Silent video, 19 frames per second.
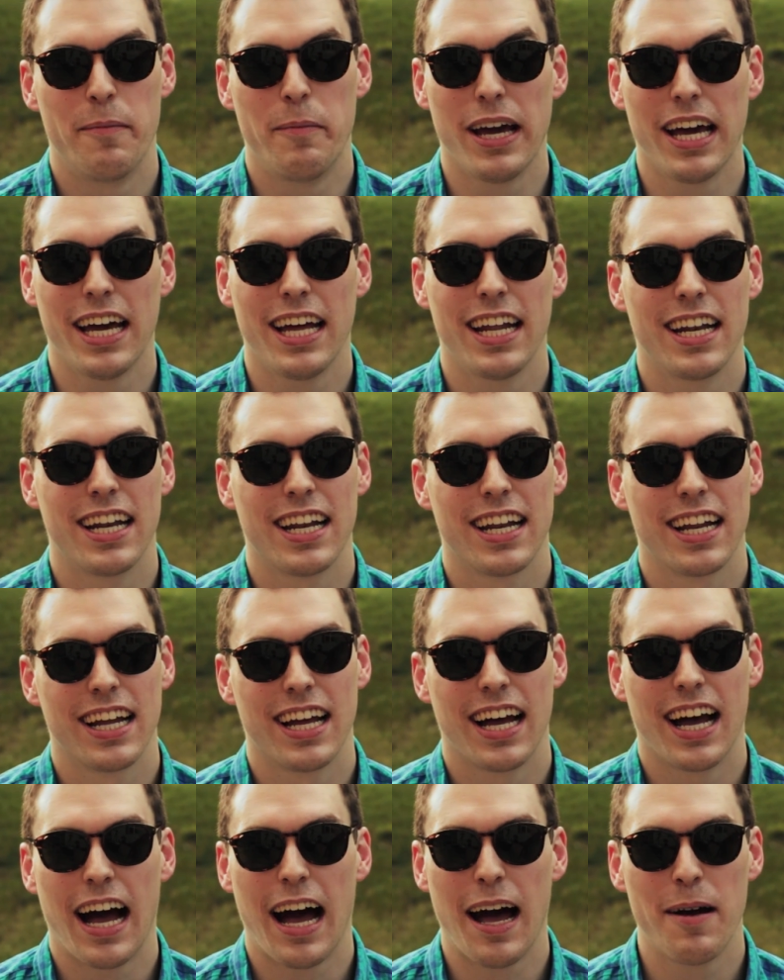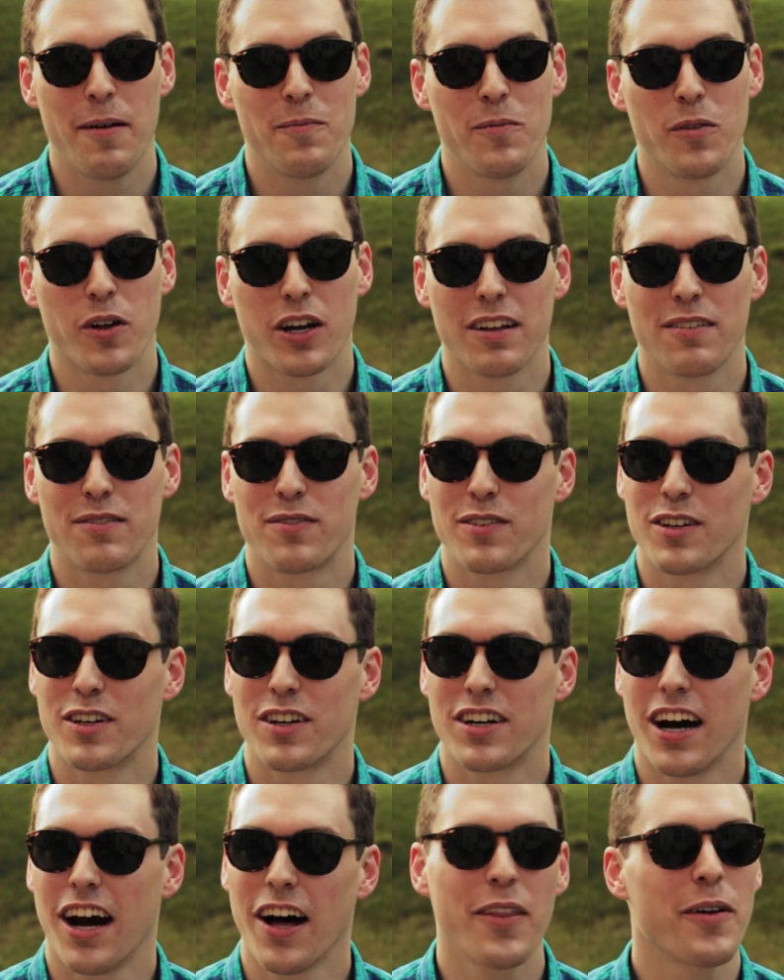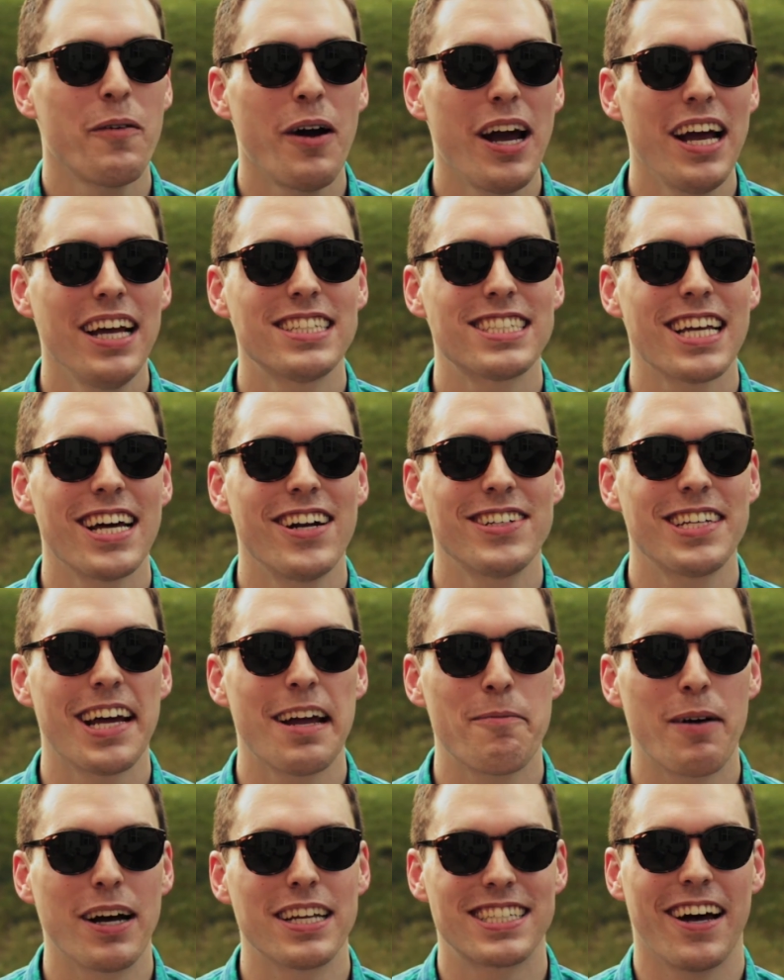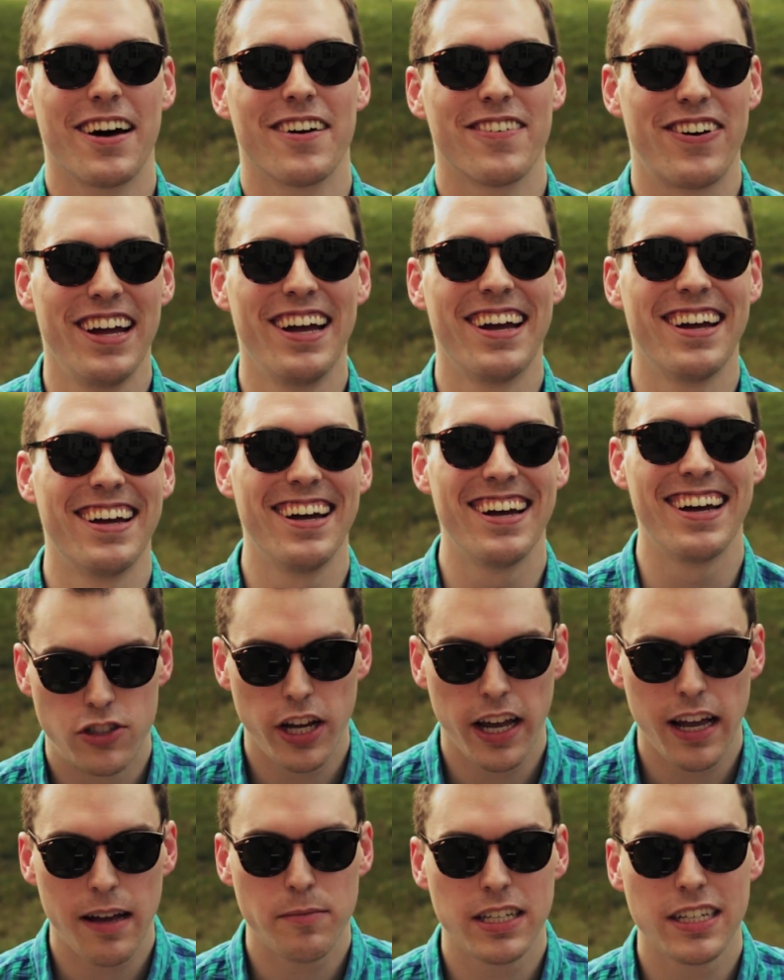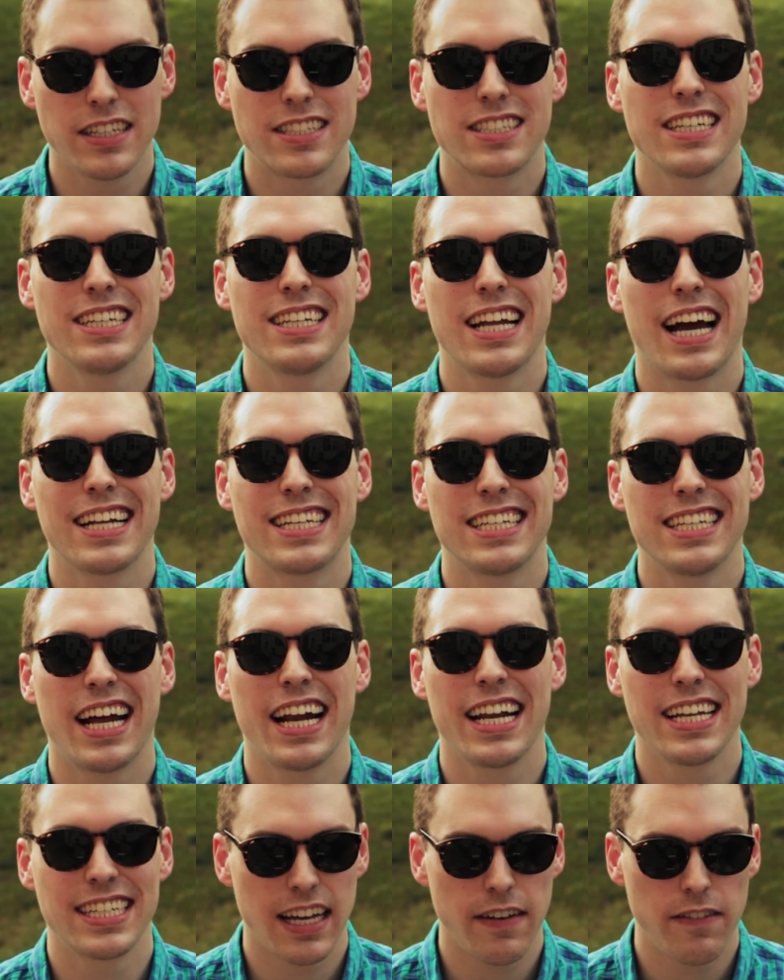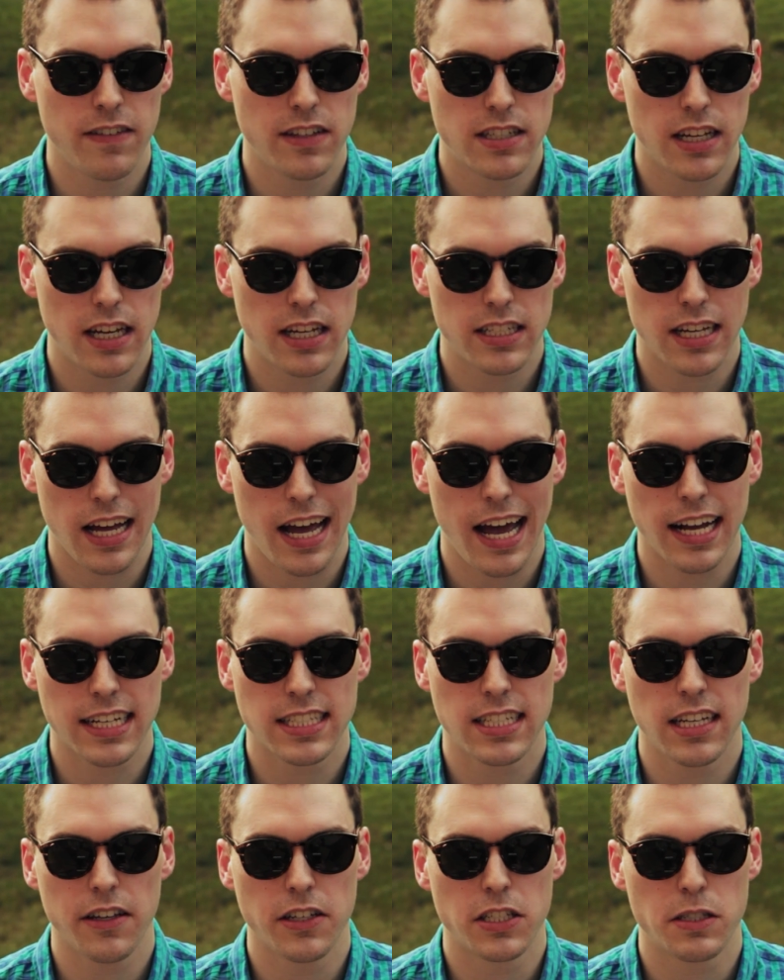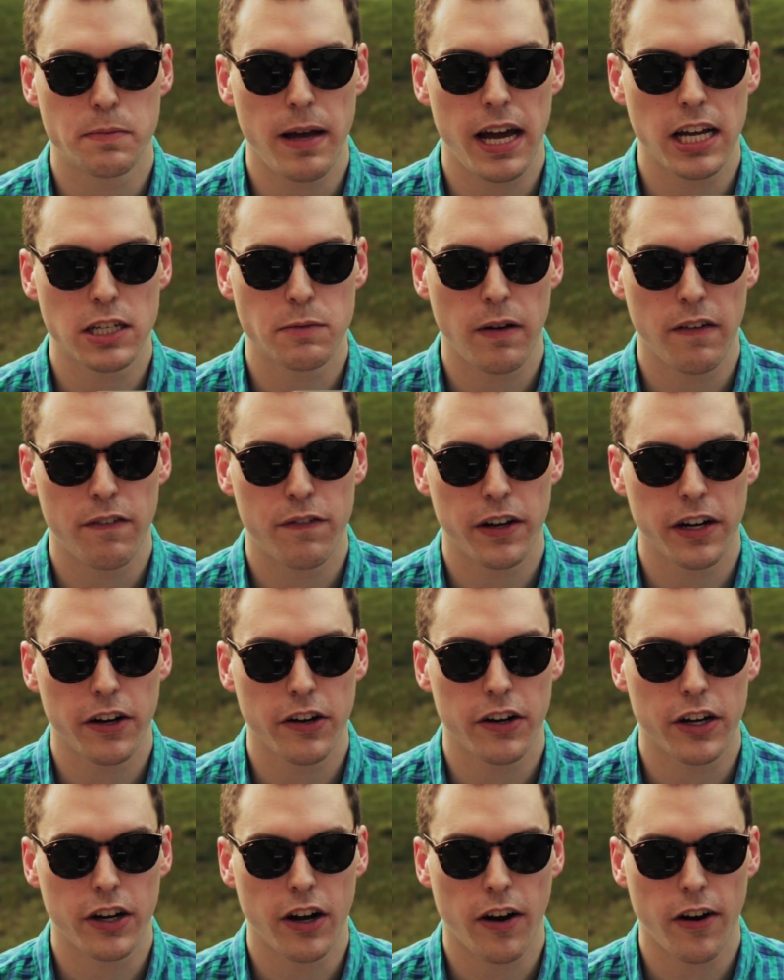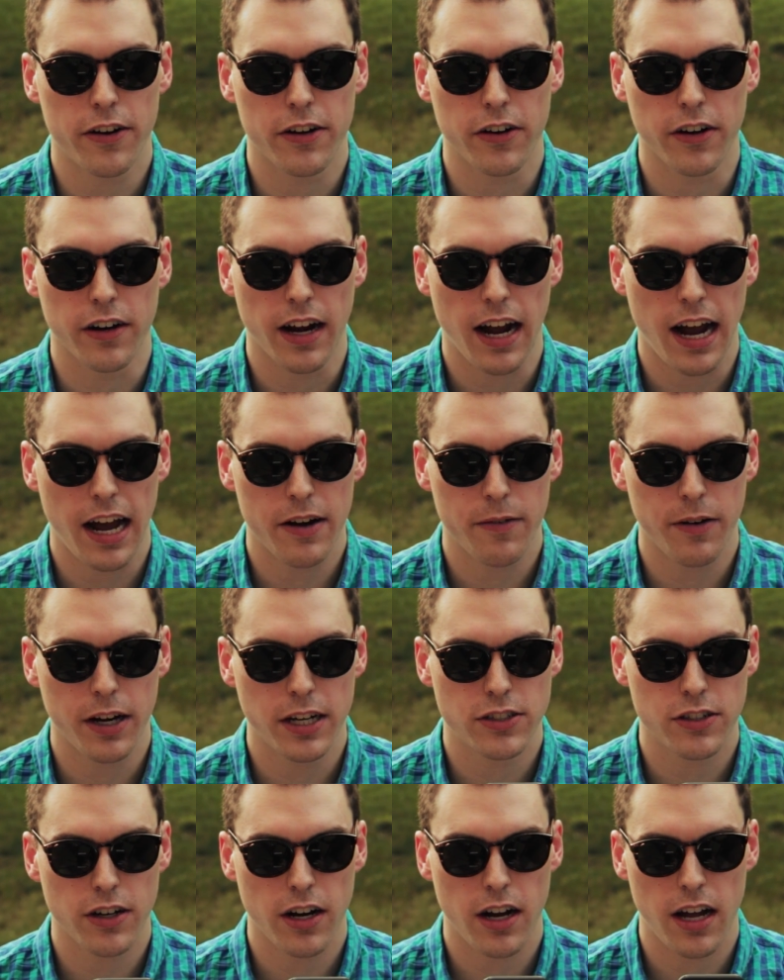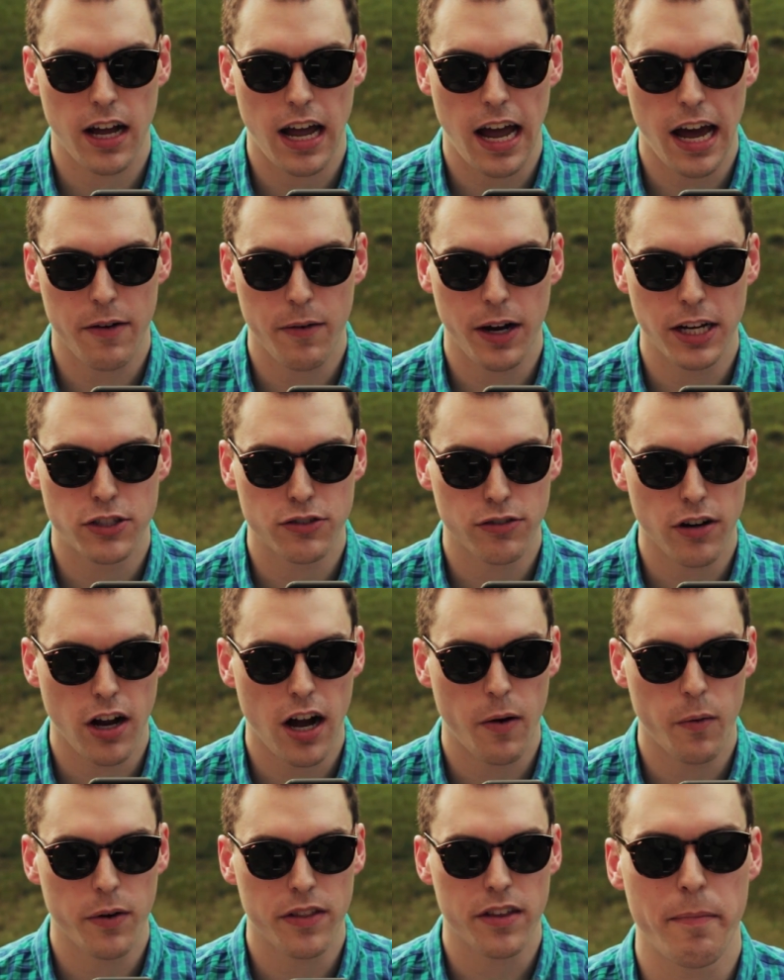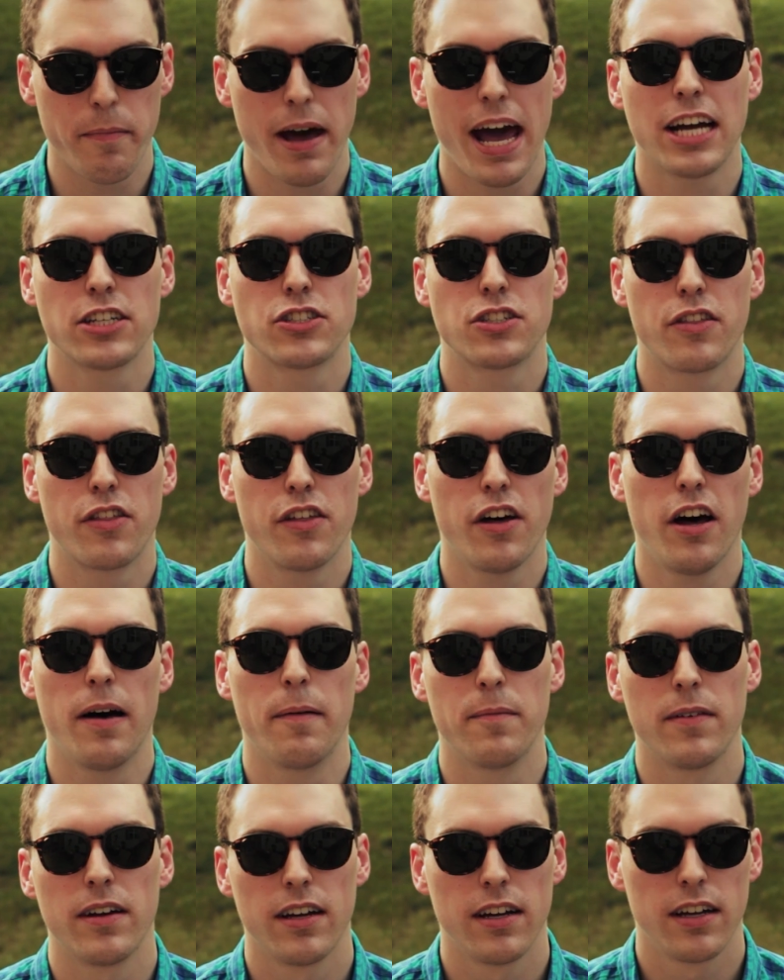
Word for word: man, I'm looking for other ways to entertain myself. JMDC1997 says, I accidentally smashed my finger in a car door. How do I draw mashed thumb?